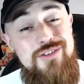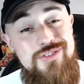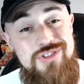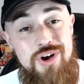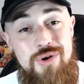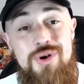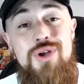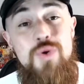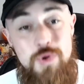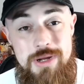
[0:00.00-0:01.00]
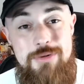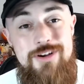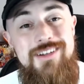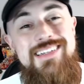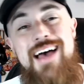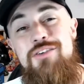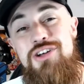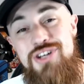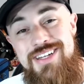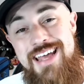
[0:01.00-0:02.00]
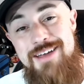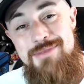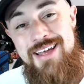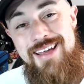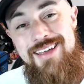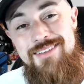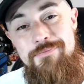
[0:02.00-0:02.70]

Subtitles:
So remember to have a good damn day,